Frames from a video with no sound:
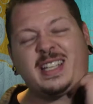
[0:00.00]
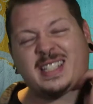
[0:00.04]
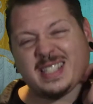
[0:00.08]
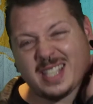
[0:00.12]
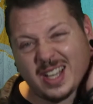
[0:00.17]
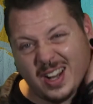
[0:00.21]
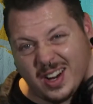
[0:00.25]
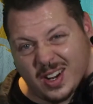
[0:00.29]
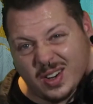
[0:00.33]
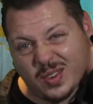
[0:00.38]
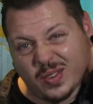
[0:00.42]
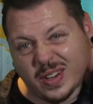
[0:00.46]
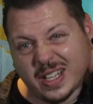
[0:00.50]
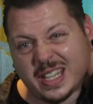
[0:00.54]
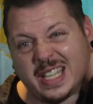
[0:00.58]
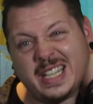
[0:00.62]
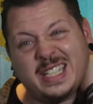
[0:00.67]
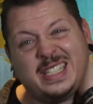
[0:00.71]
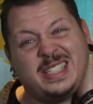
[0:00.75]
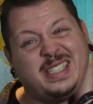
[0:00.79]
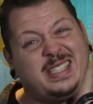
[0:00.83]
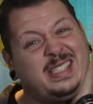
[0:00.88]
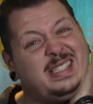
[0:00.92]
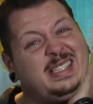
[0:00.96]
It's hard
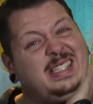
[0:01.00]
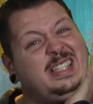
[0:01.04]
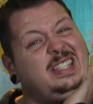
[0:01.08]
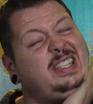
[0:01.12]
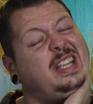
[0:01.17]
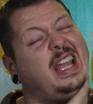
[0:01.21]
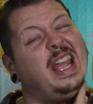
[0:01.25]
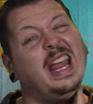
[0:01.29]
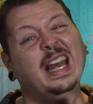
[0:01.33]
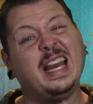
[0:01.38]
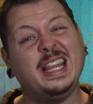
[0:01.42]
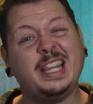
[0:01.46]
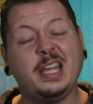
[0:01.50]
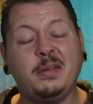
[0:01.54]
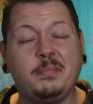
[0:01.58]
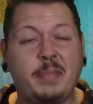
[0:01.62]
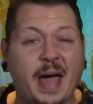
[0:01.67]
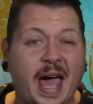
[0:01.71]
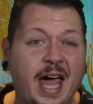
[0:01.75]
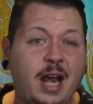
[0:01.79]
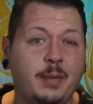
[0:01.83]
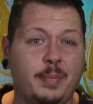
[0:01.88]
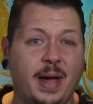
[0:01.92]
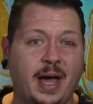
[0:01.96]
really to say anything
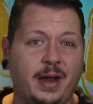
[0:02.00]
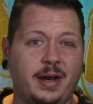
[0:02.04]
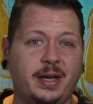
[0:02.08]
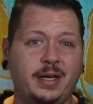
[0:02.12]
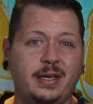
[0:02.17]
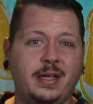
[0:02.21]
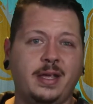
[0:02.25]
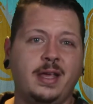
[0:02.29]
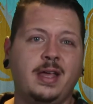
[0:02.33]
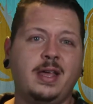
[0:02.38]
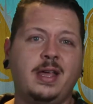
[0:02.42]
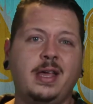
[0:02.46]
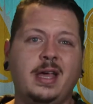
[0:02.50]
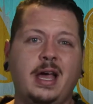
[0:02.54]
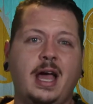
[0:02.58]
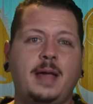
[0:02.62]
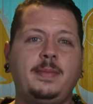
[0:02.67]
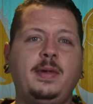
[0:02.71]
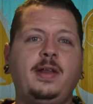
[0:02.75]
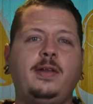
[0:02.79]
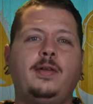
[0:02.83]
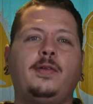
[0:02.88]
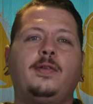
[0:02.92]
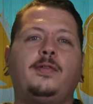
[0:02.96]
bad about it. I
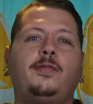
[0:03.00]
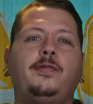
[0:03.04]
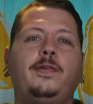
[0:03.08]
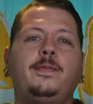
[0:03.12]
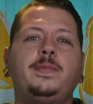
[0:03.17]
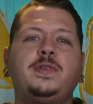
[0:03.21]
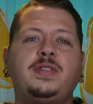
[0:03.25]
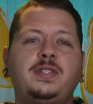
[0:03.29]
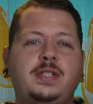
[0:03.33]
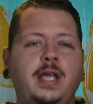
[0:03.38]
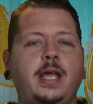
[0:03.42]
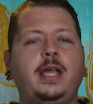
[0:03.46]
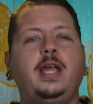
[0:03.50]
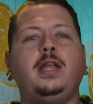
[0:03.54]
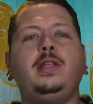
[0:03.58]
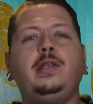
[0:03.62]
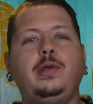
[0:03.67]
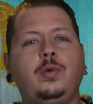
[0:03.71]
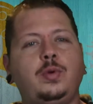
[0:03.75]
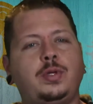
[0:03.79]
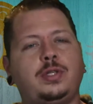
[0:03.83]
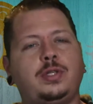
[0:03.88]
mean, from the second you